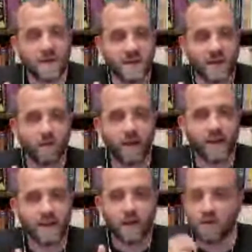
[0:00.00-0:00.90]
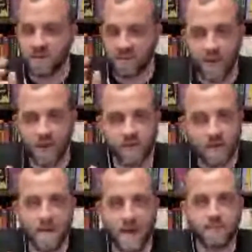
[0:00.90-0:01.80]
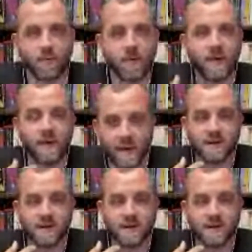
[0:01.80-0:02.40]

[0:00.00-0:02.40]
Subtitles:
Decorate it. Go to town on that bad boy.